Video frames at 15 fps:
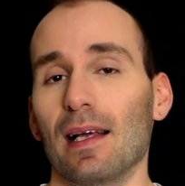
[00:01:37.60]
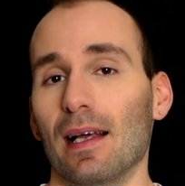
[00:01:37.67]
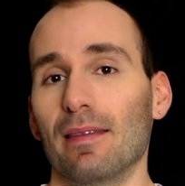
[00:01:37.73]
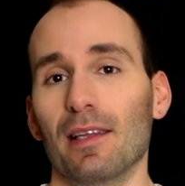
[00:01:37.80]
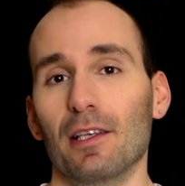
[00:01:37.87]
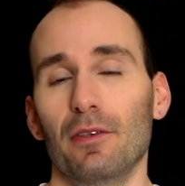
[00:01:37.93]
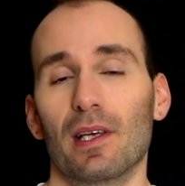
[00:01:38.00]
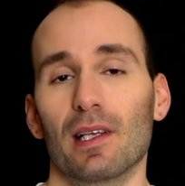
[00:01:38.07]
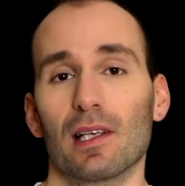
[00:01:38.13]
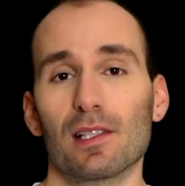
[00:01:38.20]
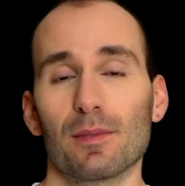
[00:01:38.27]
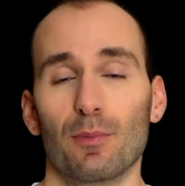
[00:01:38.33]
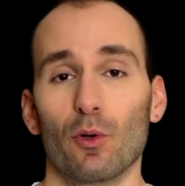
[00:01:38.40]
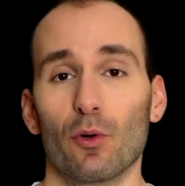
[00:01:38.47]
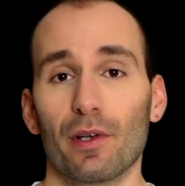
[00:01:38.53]
and then you can
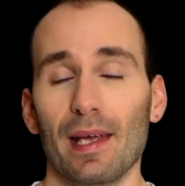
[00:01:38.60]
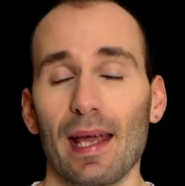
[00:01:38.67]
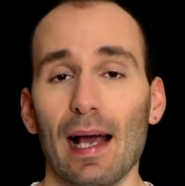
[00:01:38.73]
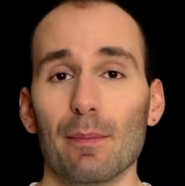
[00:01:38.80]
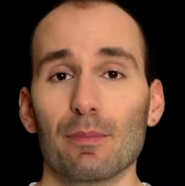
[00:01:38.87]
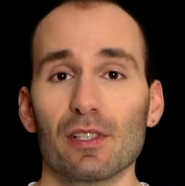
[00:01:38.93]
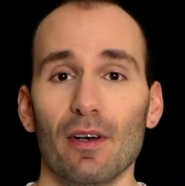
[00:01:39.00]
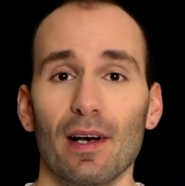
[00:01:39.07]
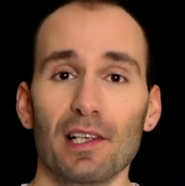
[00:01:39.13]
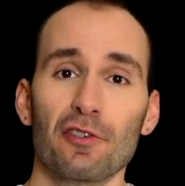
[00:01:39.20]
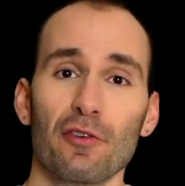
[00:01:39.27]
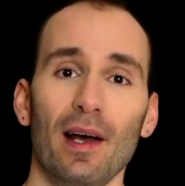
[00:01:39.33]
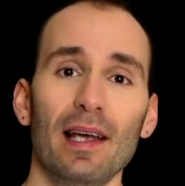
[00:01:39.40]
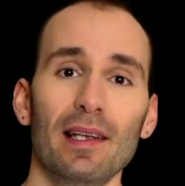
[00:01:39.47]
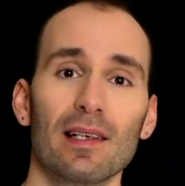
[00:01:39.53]
explore the app. So I
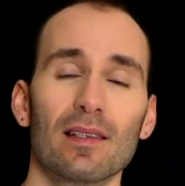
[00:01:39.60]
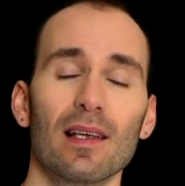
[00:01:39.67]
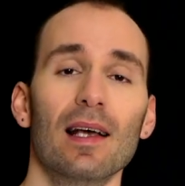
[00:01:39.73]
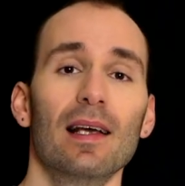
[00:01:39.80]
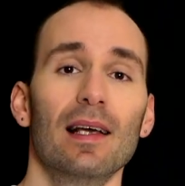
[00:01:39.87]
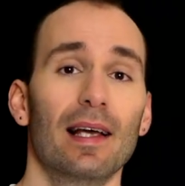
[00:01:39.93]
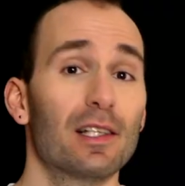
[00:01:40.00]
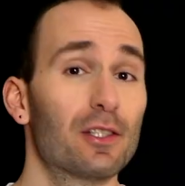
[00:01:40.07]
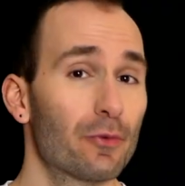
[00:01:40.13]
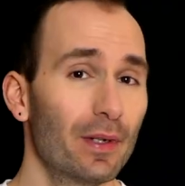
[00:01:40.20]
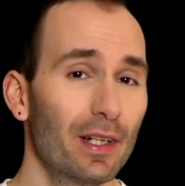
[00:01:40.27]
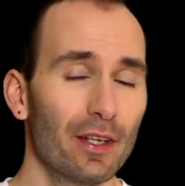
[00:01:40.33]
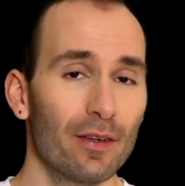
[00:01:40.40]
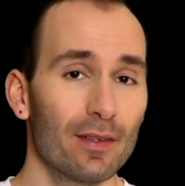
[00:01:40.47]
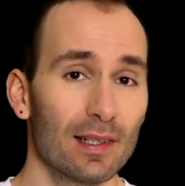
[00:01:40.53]
tried it, it's
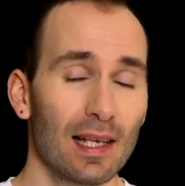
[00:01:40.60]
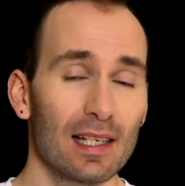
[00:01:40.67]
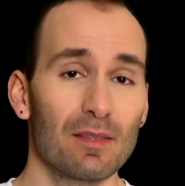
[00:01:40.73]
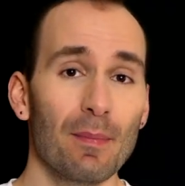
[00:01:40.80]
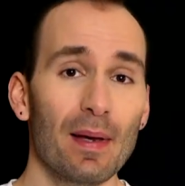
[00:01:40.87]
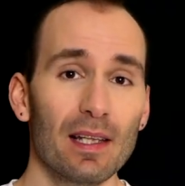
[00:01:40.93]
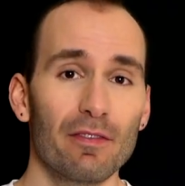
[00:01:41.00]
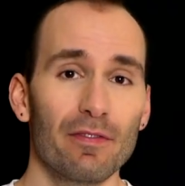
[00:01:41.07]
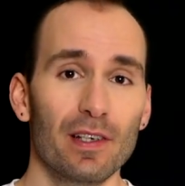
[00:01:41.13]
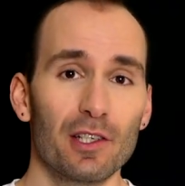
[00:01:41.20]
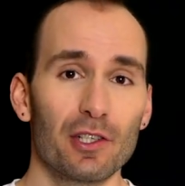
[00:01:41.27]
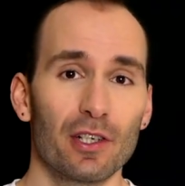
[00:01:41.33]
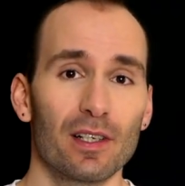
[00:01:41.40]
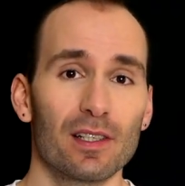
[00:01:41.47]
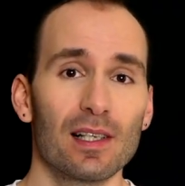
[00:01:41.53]
really good, it has many
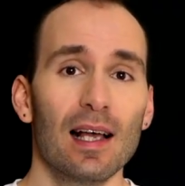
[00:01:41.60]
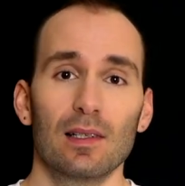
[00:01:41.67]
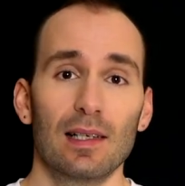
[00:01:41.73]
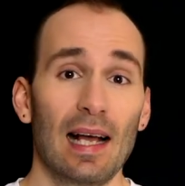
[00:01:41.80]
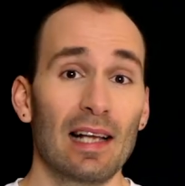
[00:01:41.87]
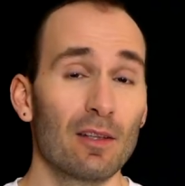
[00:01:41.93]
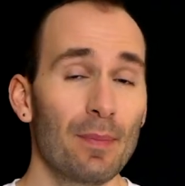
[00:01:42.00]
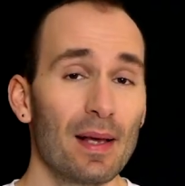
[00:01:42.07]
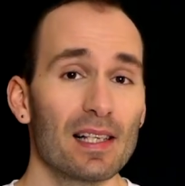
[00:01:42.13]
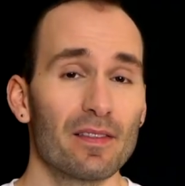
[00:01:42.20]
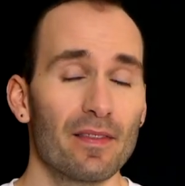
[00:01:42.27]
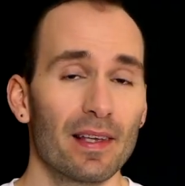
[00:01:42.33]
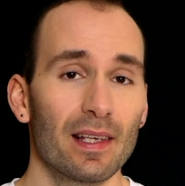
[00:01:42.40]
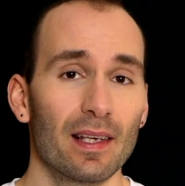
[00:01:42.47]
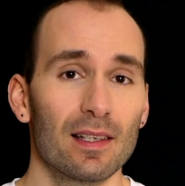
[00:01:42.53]
features, and the best
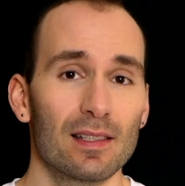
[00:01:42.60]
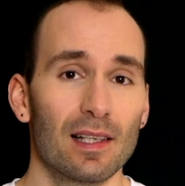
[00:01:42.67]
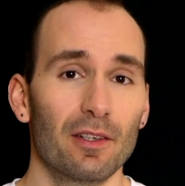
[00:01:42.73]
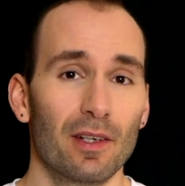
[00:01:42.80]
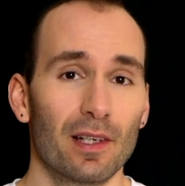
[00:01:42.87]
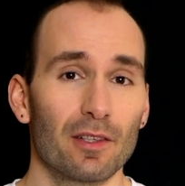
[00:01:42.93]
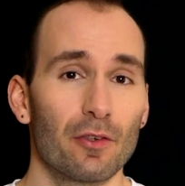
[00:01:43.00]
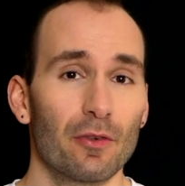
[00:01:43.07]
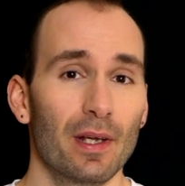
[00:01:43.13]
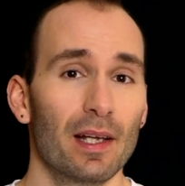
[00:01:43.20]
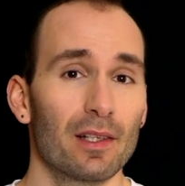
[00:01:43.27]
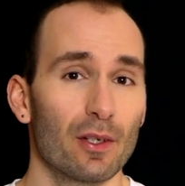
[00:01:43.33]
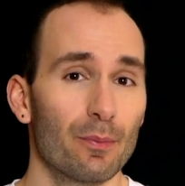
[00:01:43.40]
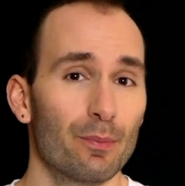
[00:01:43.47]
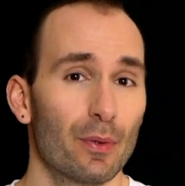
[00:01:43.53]
thing is that you can
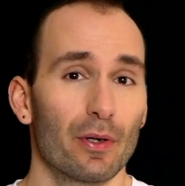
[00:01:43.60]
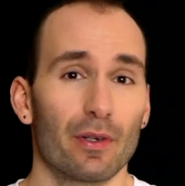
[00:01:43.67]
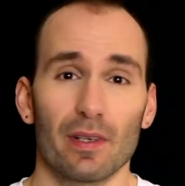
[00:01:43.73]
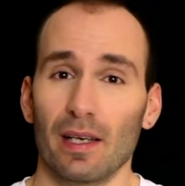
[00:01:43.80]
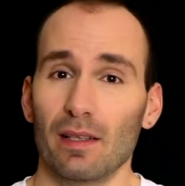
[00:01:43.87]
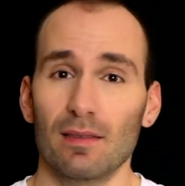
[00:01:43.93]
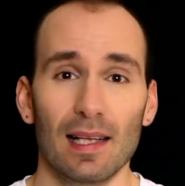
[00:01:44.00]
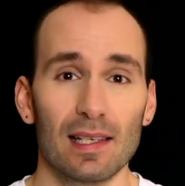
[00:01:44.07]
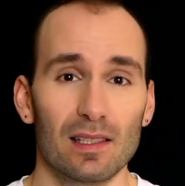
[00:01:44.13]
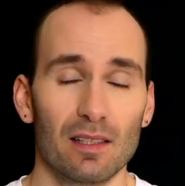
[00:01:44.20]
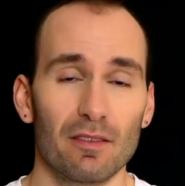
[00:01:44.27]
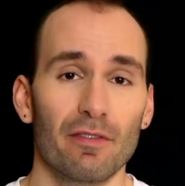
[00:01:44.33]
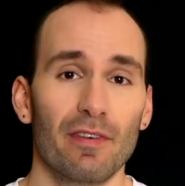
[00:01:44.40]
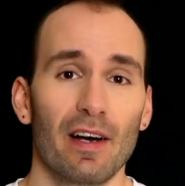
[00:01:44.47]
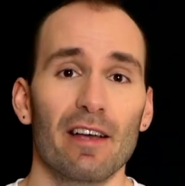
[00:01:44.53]
create a book in less
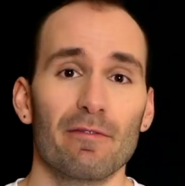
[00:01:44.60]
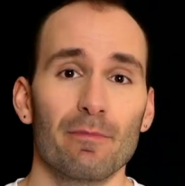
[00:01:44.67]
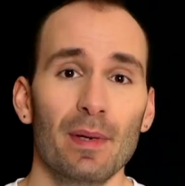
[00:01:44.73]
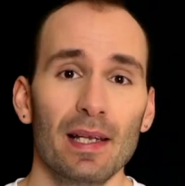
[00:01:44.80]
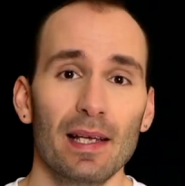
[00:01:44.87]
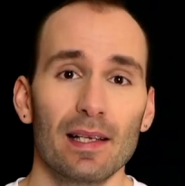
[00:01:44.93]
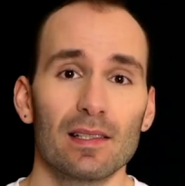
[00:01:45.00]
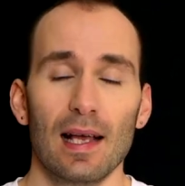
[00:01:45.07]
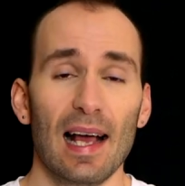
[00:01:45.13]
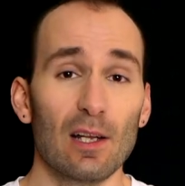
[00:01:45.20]
than five minutes.